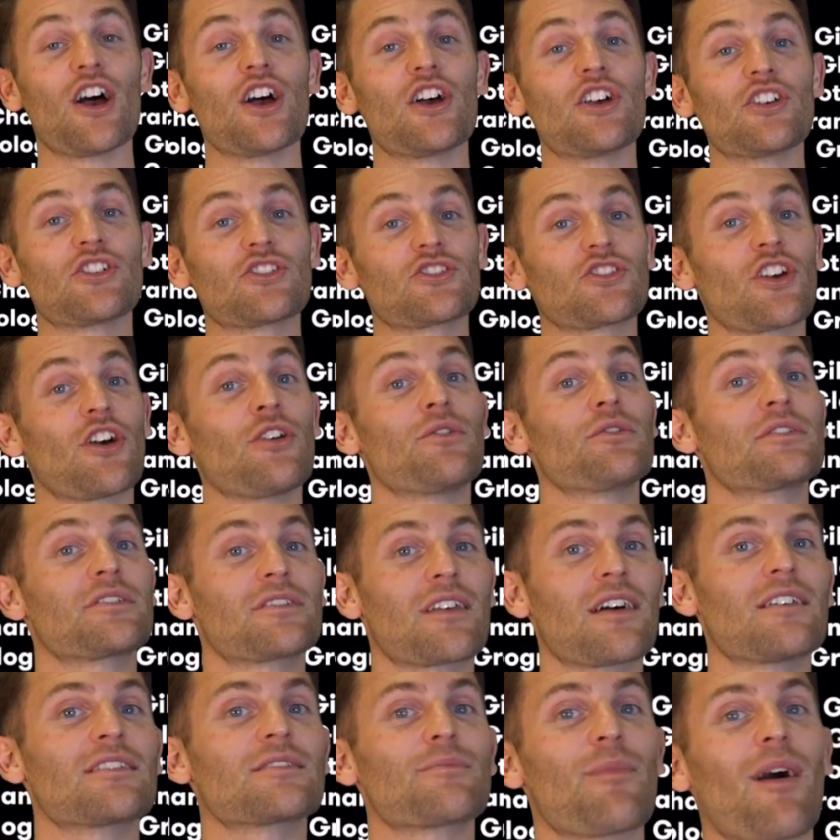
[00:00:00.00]
So
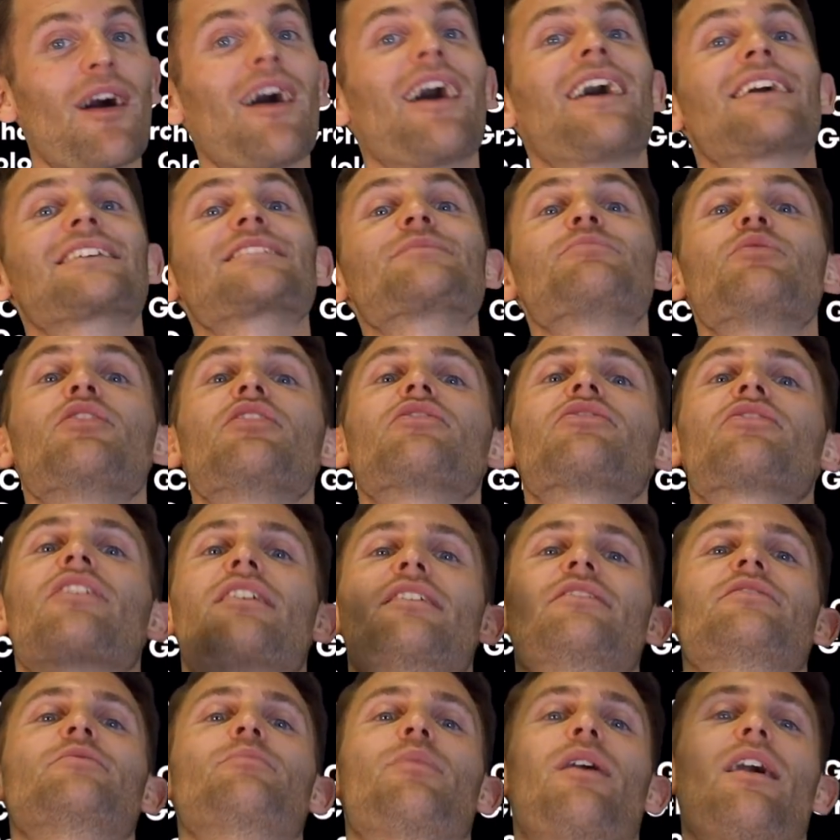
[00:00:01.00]
says my expert
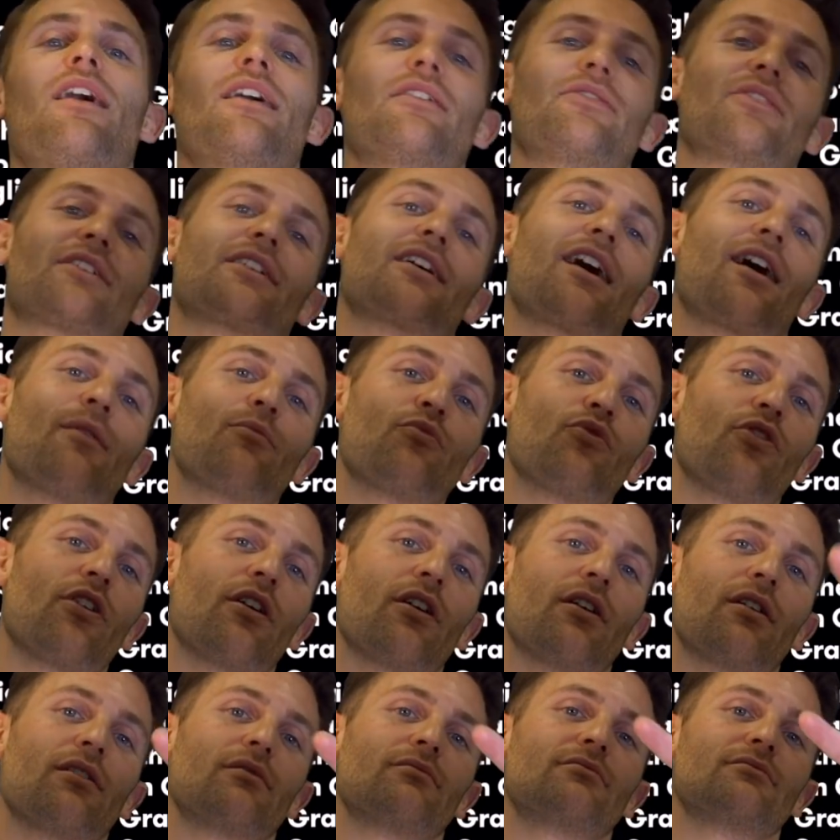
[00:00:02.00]
friend behind the camera.